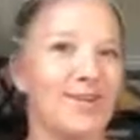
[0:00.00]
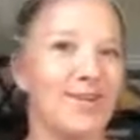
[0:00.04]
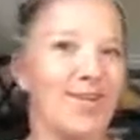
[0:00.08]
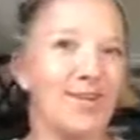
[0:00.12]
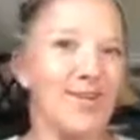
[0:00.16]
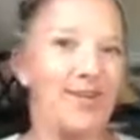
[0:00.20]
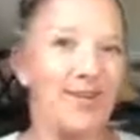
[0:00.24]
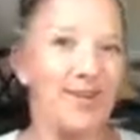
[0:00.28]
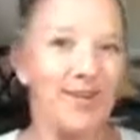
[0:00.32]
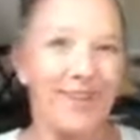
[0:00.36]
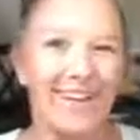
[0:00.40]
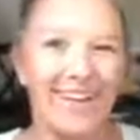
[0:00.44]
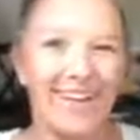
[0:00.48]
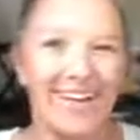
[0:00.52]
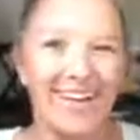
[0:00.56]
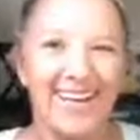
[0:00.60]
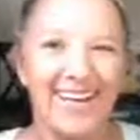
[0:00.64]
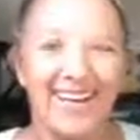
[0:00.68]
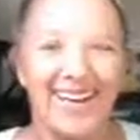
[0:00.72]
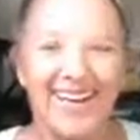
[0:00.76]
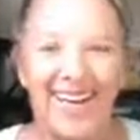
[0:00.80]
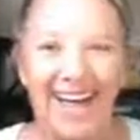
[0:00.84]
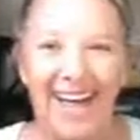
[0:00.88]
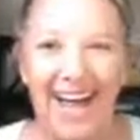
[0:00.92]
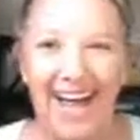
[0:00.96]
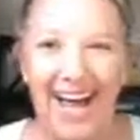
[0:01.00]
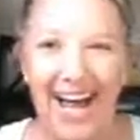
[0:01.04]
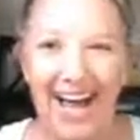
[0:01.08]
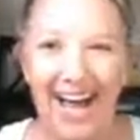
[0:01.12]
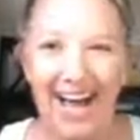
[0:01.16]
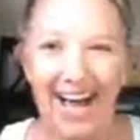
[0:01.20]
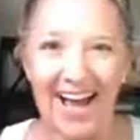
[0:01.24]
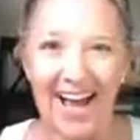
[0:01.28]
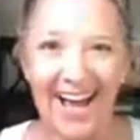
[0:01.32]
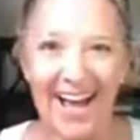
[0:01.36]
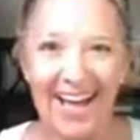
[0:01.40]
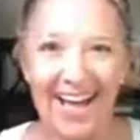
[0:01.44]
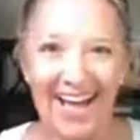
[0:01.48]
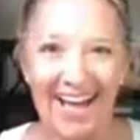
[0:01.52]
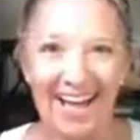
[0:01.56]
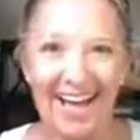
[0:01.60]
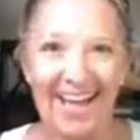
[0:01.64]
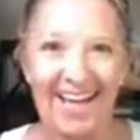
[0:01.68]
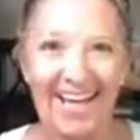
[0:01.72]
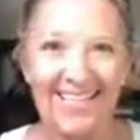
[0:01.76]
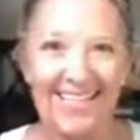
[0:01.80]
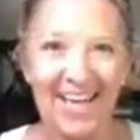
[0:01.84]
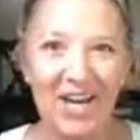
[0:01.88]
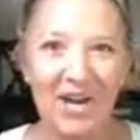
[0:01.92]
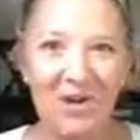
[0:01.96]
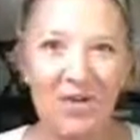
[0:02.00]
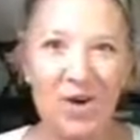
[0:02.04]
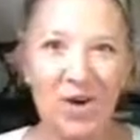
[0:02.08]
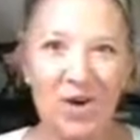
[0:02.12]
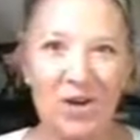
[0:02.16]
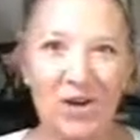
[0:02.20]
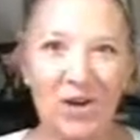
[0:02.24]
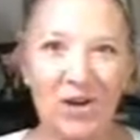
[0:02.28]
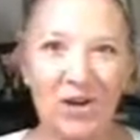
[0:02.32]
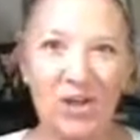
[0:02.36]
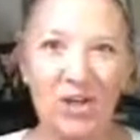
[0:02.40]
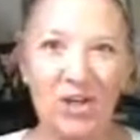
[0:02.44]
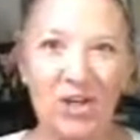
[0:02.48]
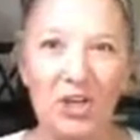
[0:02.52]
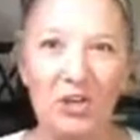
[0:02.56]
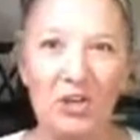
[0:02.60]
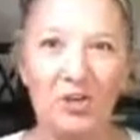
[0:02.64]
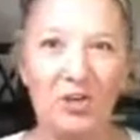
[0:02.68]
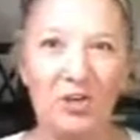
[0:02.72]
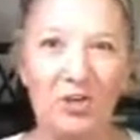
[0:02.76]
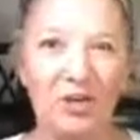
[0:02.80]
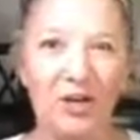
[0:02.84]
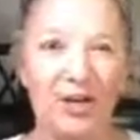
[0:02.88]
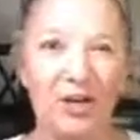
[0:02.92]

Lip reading: There you go. Hi guys, how are you?